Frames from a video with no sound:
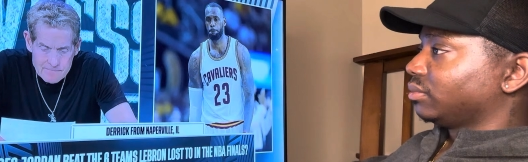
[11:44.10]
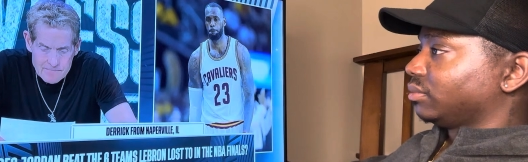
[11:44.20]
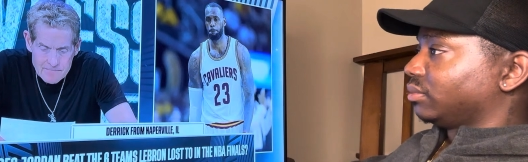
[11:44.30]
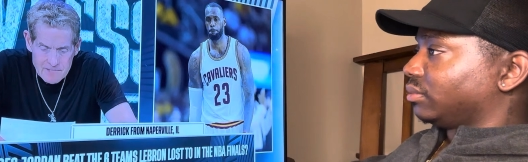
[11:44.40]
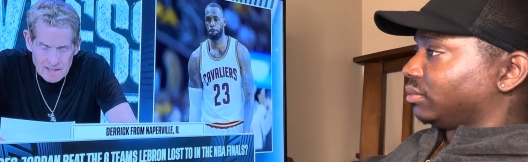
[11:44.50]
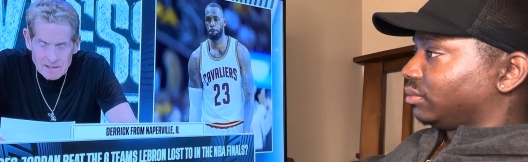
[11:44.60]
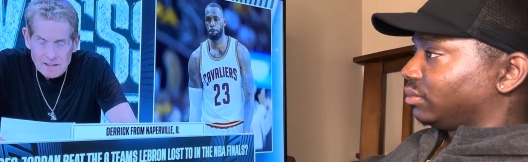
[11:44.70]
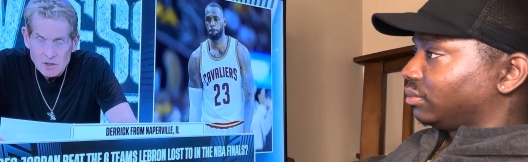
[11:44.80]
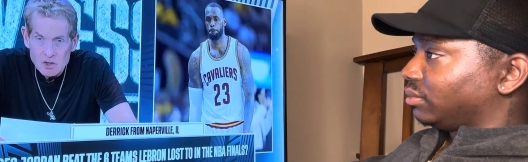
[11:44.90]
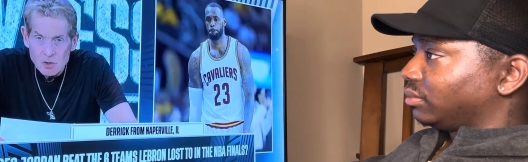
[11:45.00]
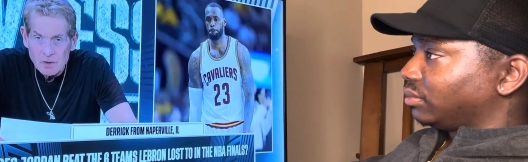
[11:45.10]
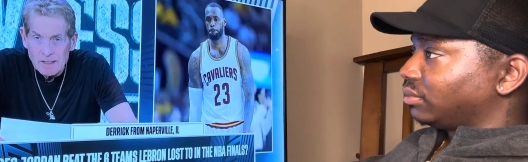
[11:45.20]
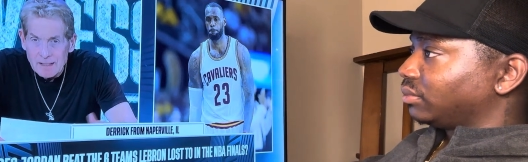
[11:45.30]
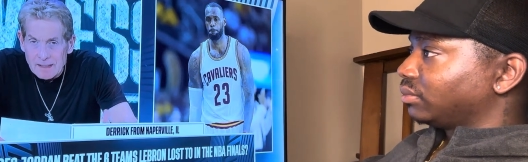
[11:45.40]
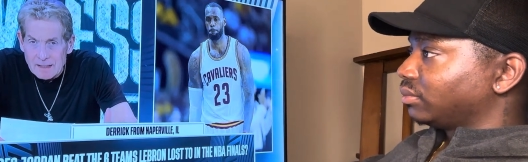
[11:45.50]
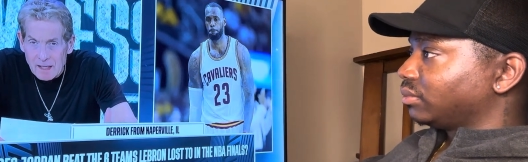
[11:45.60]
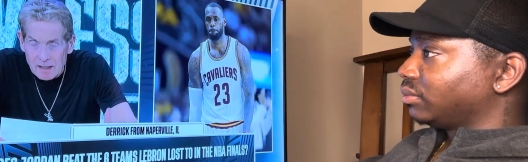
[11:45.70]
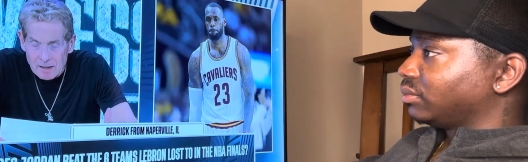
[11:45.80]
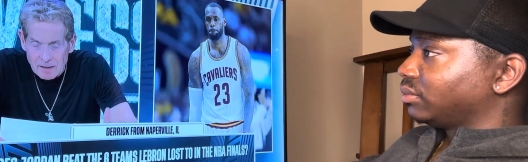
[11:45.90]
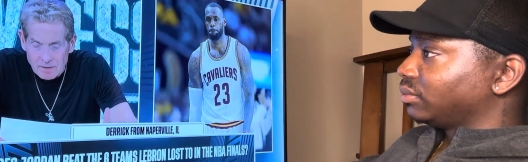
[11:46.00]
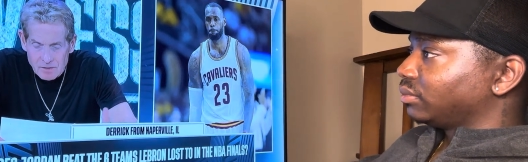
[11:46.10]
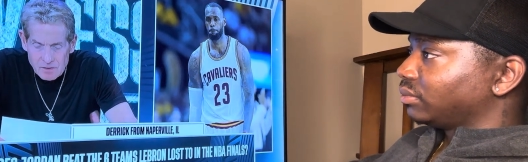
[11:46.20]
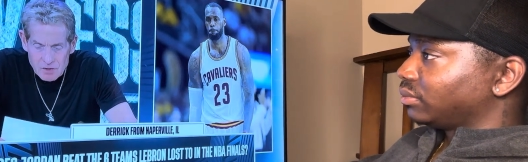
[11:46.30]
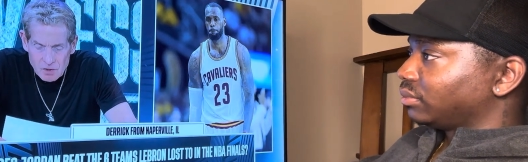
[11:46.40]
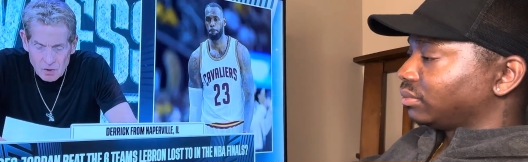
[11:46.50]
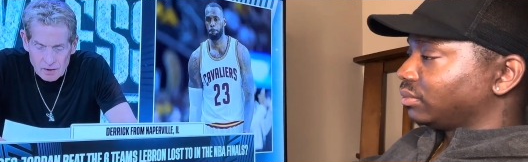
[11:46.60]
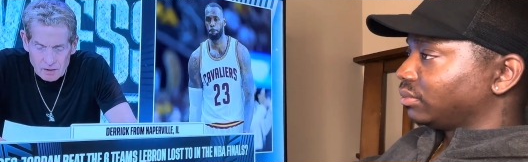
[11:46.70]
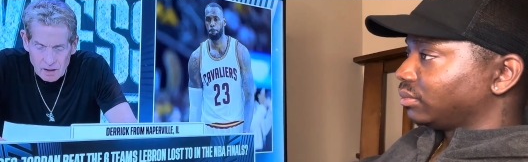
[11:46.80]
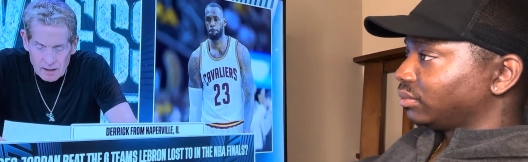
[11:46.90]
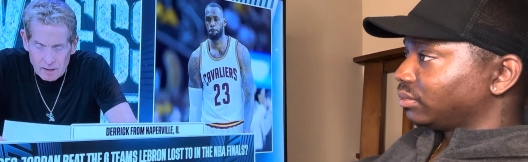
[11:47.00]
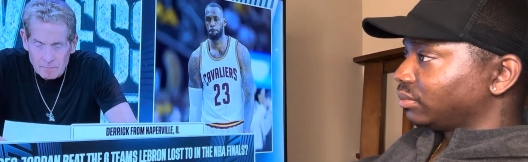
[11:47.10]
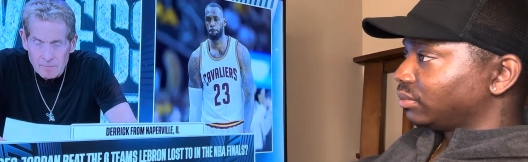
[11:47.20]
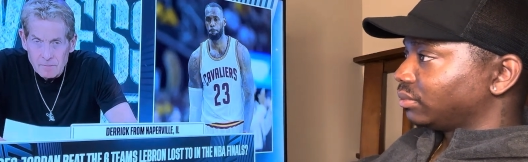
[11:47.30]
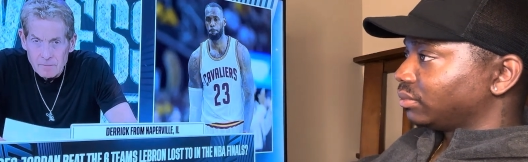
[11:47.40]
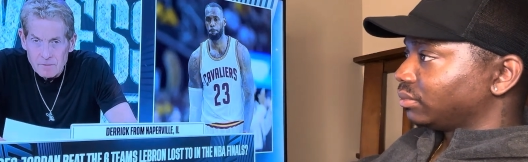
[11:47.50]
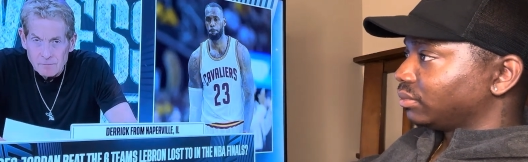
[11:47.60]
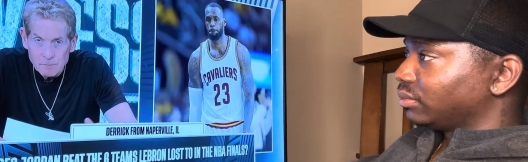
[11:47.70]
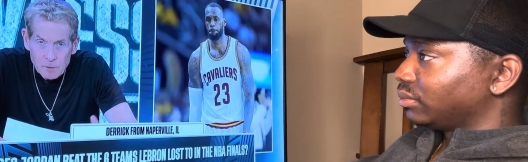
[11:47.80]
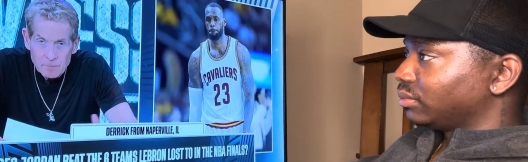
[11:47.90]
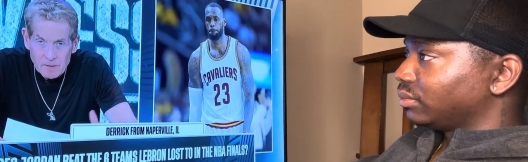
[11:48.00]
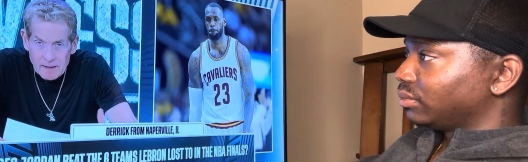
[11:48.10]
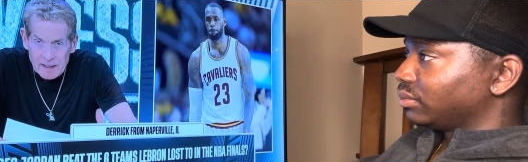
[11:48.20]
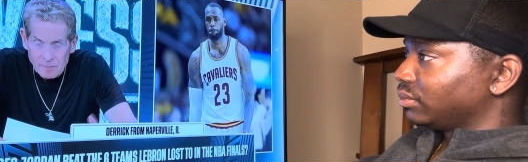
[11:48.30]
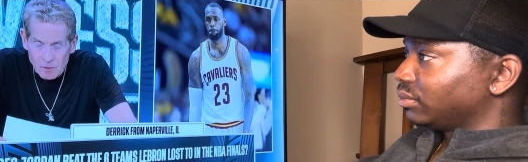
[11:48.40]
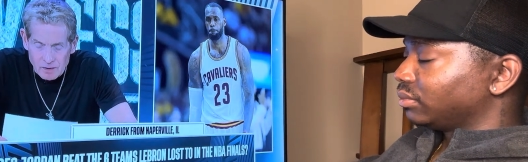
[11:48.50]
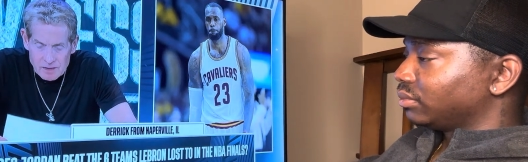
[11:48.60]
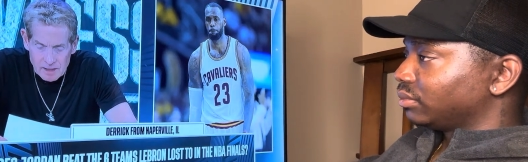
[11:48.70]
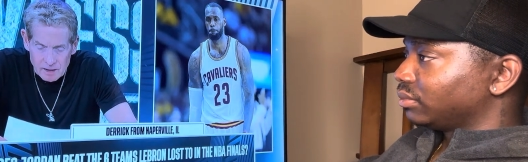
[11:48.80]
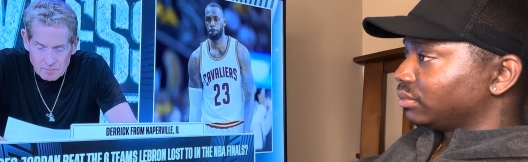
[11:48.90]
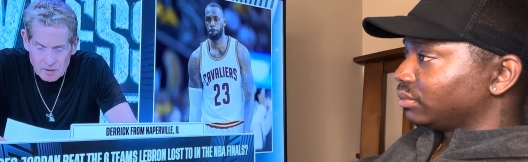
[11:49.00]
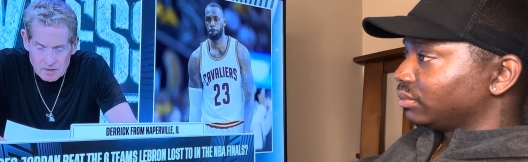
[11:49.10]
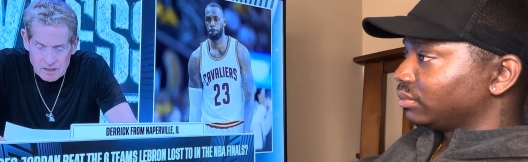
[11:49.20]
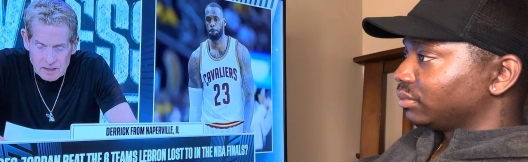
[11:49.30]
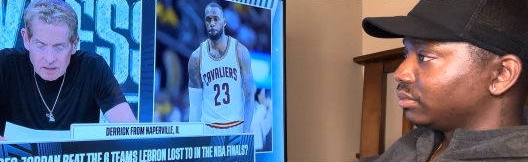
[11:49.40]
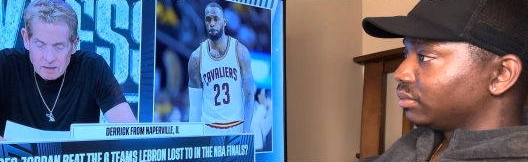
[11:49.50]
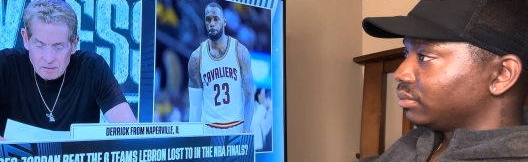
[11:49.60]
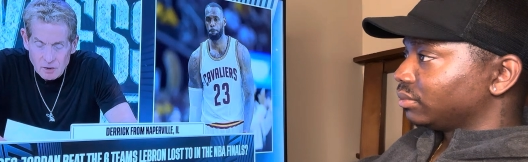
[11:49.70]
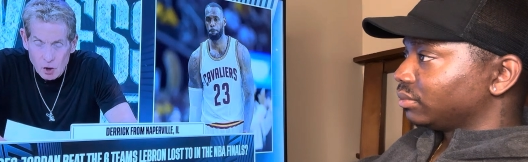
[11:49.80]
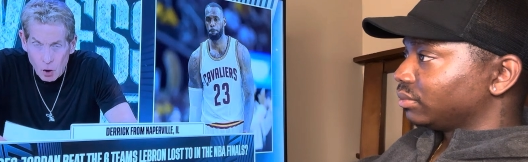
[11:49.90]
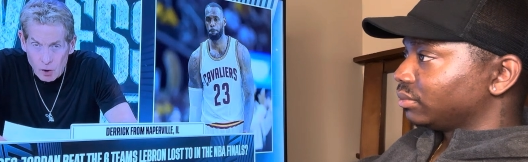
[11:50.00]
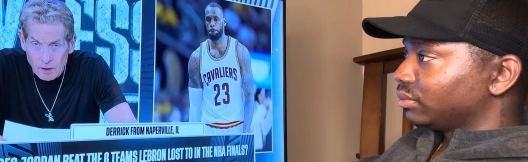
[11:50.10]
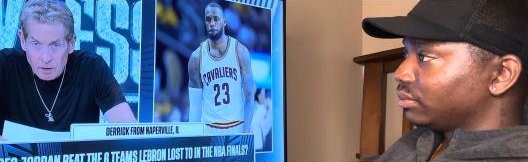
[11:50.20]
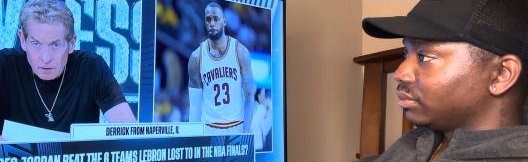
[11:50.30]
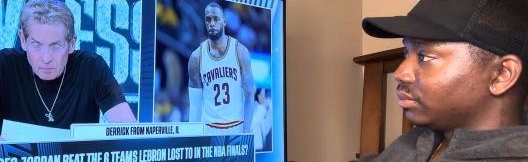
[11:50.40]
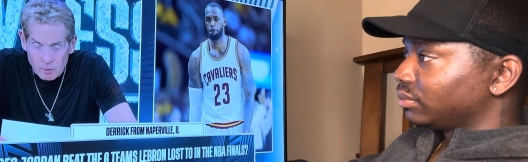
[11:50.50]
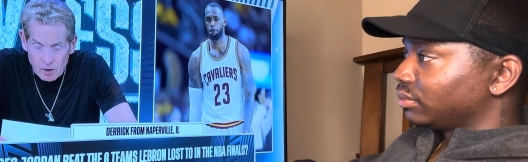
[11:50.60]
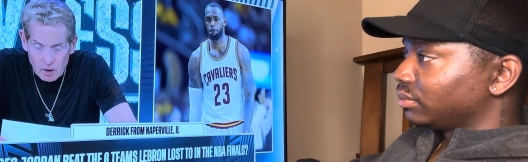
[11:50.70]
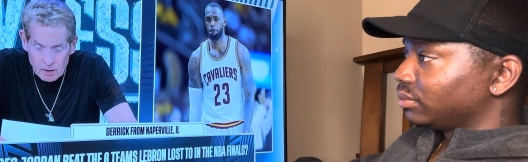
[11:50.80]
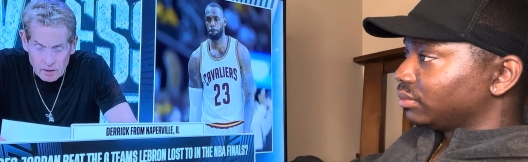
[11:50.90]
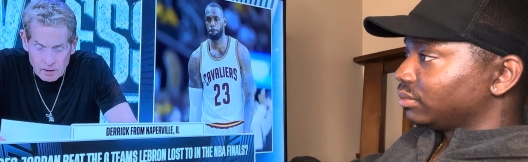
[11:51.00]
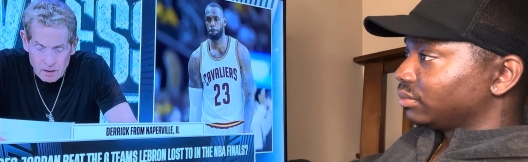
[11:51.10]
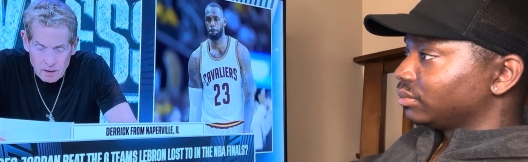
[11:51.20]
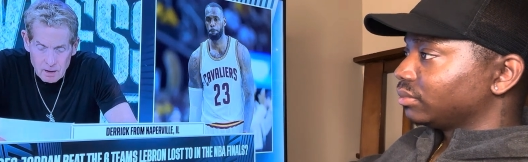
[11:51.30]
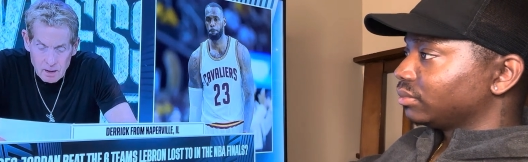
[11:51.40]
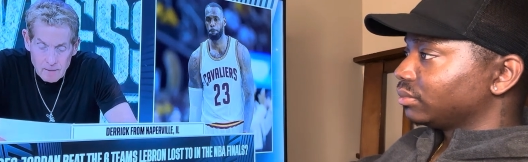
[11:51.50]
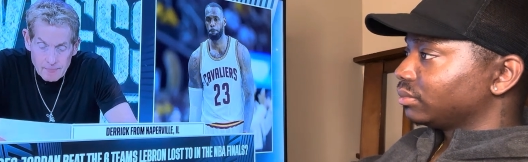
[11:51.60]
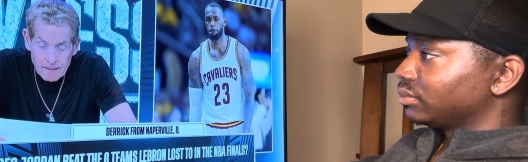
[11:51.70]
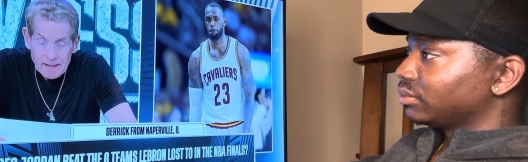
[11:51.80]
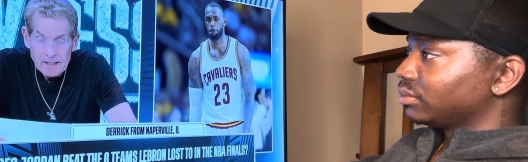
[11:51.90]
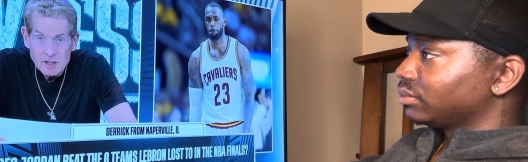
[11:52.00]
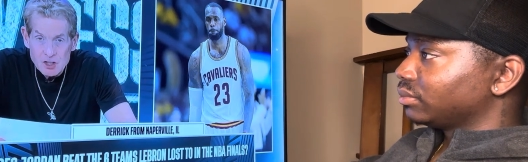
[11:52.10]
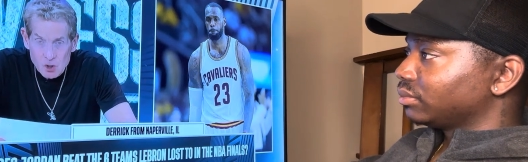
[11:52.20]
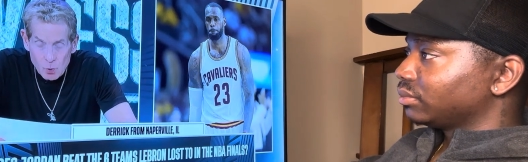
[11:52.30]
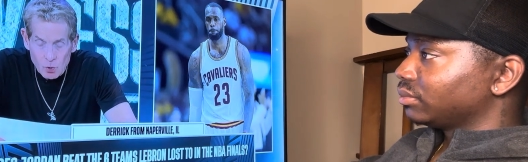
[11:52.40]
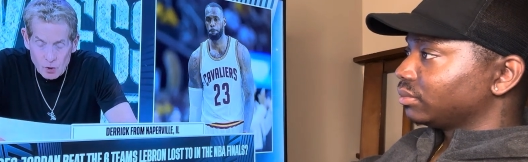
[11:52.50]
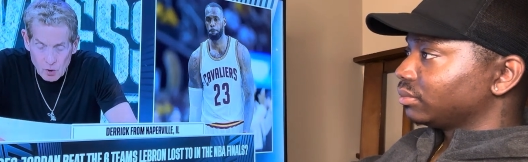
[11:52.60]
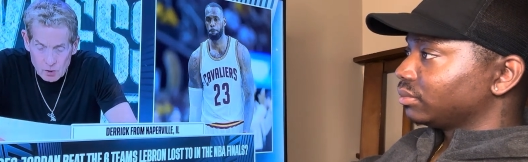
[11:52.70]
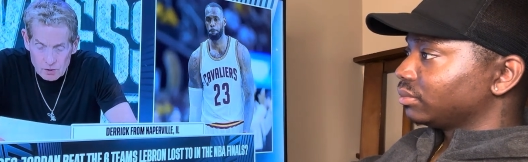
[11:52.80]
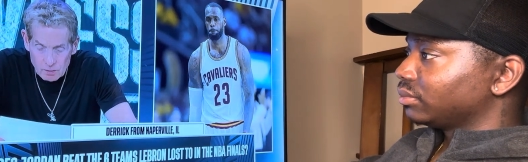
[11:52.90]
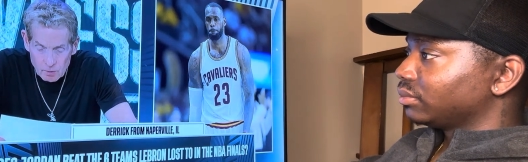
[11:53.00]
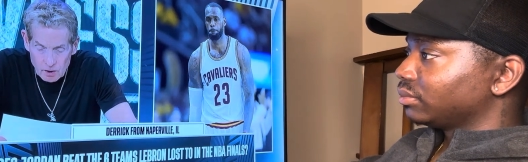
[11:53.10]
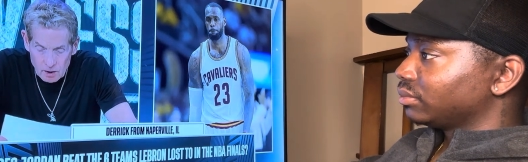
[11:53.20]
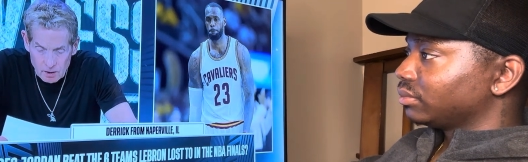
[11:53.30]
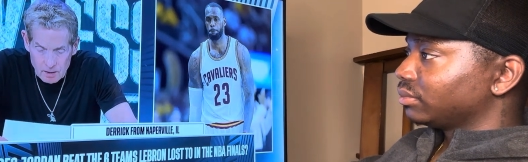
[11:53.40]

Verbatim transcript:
Speaker 1: They had to insert Iguodala into the starting lineup to flip the game on its head because he guarded LeBron and he scored on LeBron.